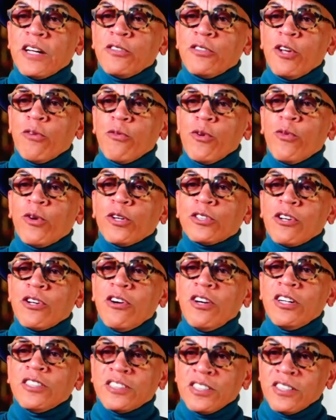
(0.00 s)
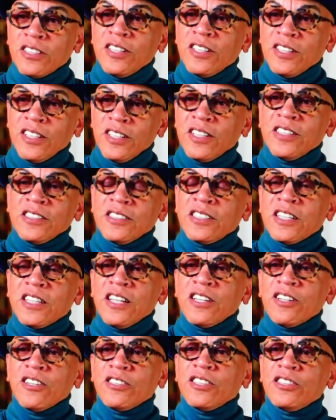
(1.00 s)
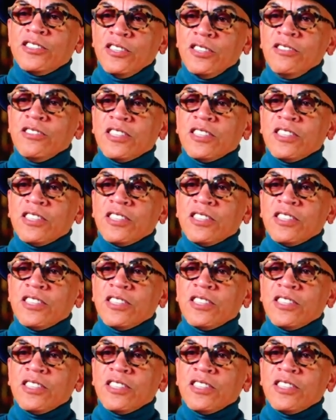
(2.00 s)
And, you know, we worked hard to, to get her to do